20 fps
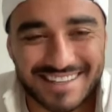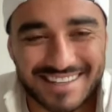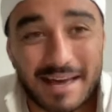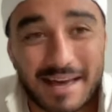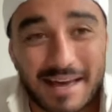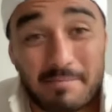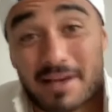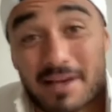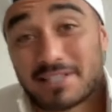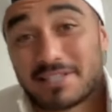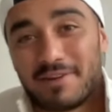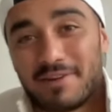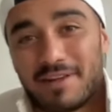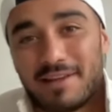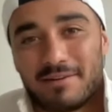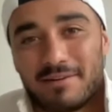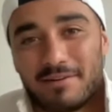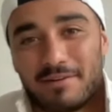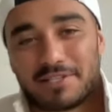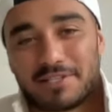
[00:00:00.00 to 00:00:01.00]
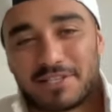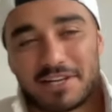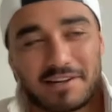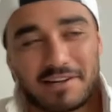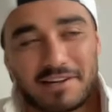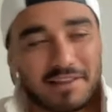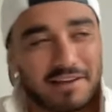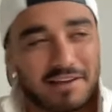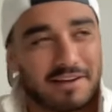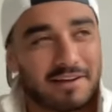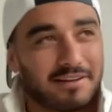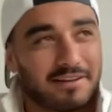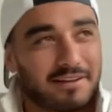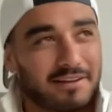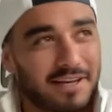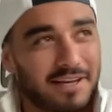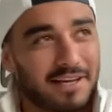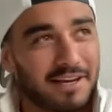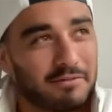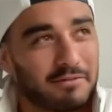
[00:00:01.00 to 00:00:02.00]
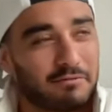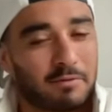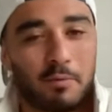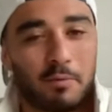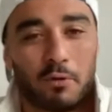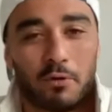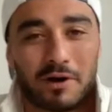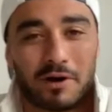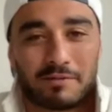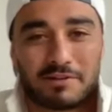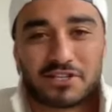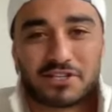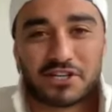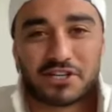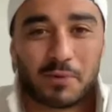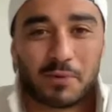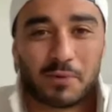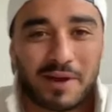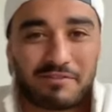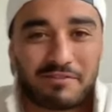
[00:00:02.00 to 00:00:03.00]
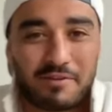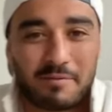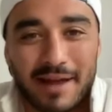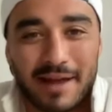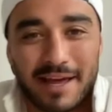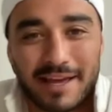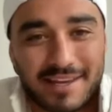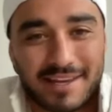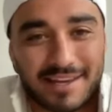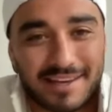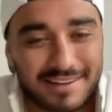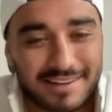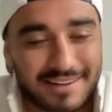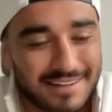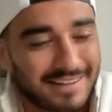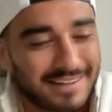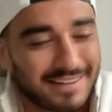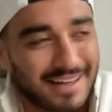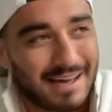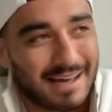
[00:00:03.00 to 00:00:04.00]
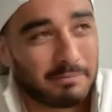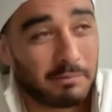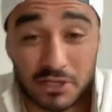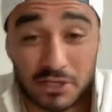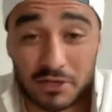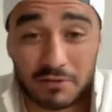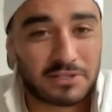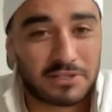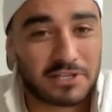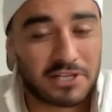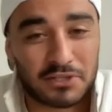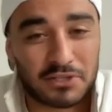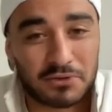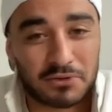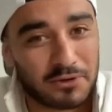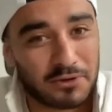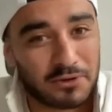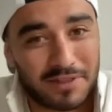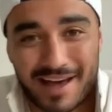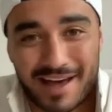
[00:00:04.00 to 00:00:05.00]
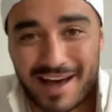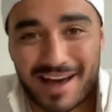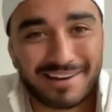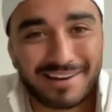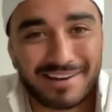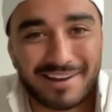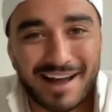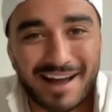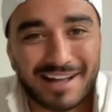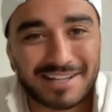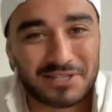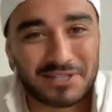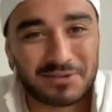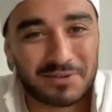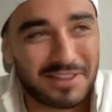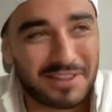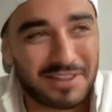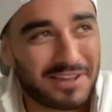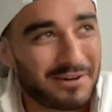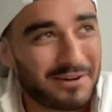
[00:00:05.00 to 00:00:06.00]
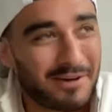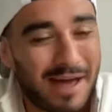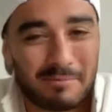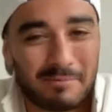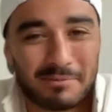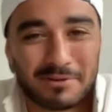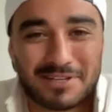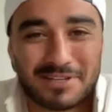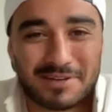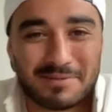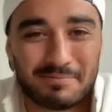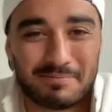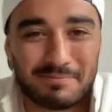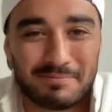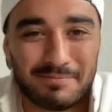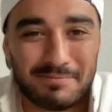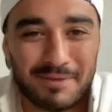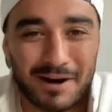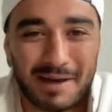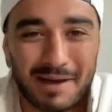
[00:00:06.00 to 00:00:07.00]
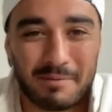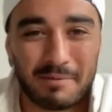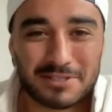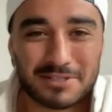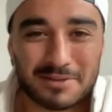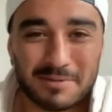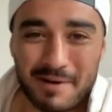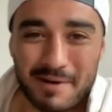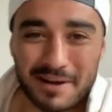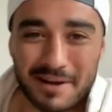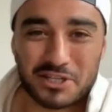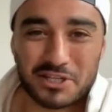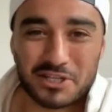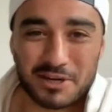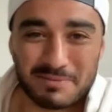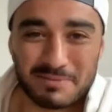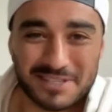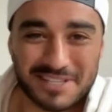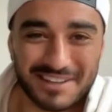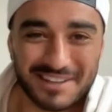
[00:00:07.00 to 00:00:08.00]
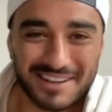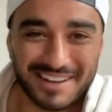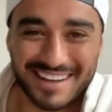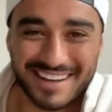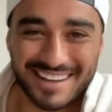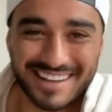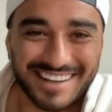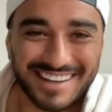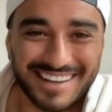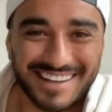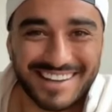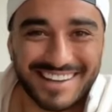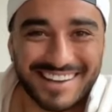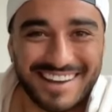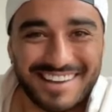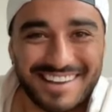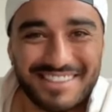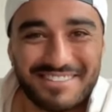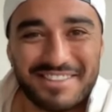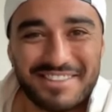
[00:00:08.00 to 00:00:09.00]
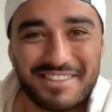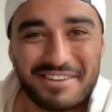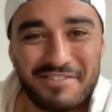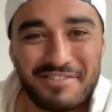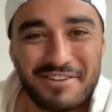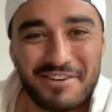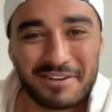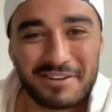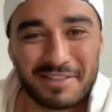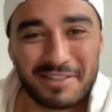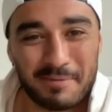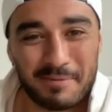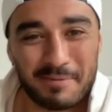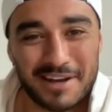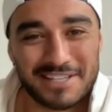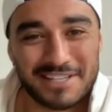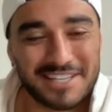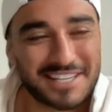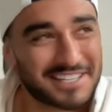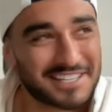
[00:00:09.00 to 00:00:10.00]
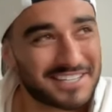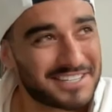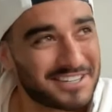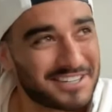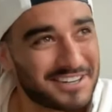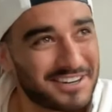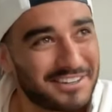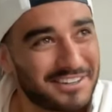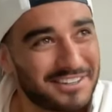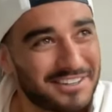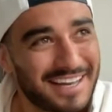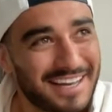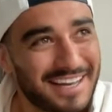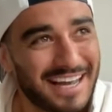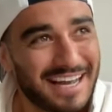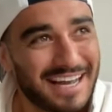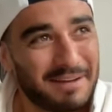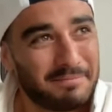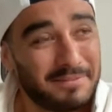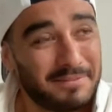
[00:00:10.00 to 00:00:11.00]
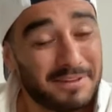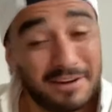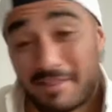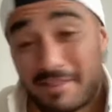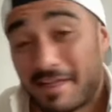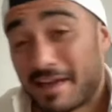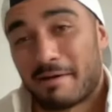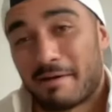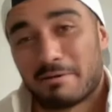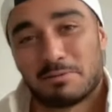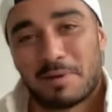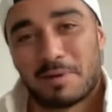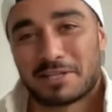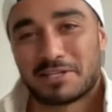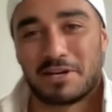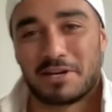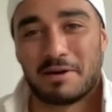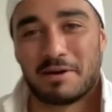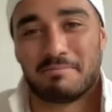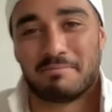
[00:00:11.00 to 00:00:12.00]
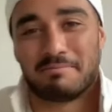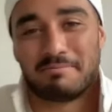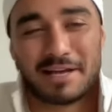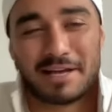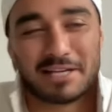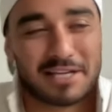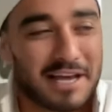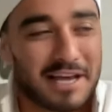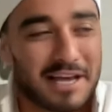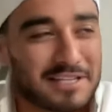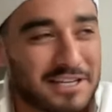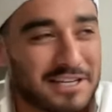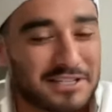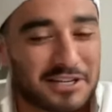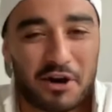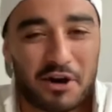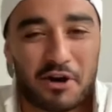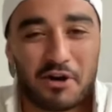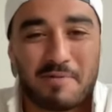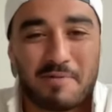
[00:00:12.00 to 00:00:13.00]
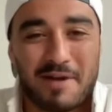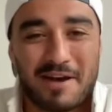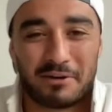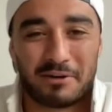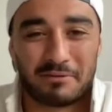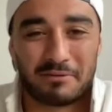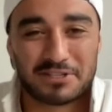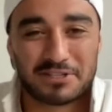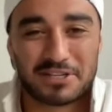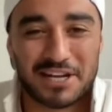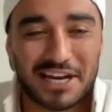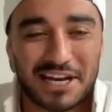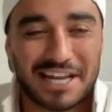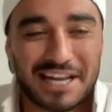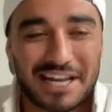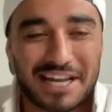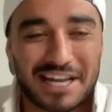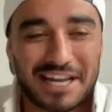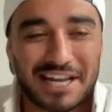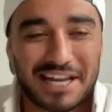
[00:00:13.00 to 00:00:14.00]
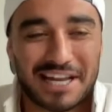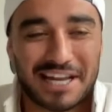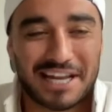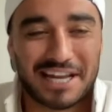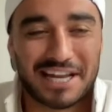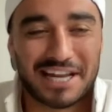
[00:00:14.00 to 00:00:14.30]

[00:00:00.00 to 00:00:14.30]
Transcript: yeah, massively. Yeah, obviously getting the hmm. getting the report every single week from Blakey, and um, he's obviously still doing the hard yards, doing the old Hamilton Hamilton bus trips in the yeah in the, in the field in the preseason. So um, you know that comes back to him as, as a coat man, obviously a hmm. leader mm.